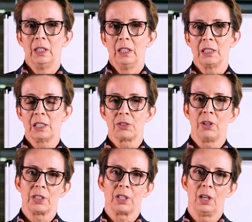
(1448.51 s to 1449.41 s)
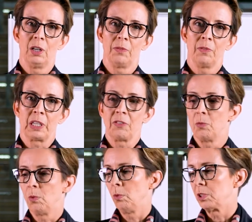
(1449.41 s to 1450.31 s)
Is this the right time
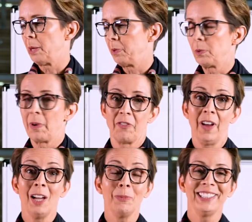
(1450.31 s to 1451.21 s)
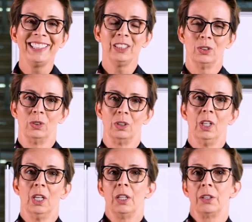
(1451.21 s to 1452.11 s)
given what's happening with my family or
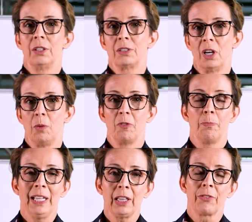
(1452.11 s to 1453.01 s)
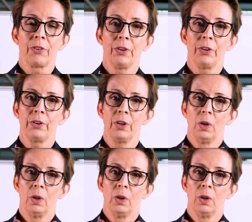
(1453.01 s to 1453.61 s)
the time we've been through,